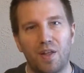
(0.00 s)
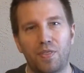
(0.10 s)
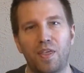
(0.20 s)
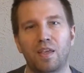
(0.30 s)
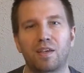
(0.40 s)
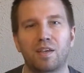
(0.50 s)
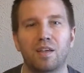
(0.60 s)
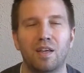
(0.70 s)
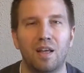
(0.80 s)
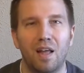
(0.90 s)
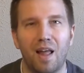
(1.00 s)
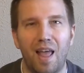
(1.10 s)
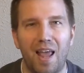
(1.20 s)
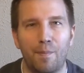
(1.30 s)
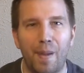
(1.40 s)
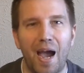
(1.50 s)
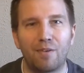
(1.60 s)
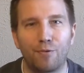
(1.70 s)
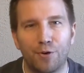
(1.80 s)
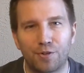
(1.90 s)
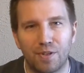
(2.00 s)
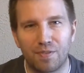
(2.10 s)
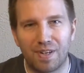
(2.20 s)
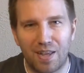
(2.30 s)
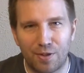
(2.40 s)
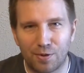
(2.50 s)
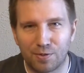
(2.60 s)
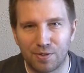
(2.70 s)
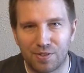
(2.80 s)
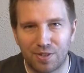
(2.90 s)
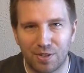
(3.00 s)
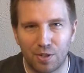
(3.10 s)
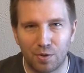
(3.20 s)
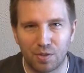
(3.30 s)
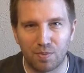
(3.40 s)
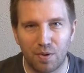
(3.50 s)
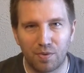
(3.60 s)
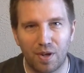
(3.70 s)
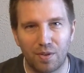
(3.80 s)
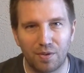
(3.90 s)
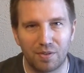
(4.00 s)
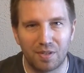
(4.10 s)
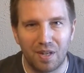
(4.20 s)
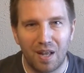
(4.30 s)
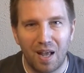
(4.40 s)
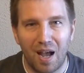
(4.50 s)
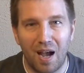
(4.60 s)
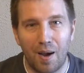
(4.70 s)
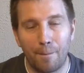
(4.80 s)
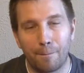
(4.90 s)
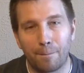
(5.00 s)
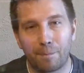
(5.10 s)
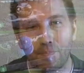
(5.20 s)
Uh, think a bad version of The Day the Earth Stood Still or some of those others. Um,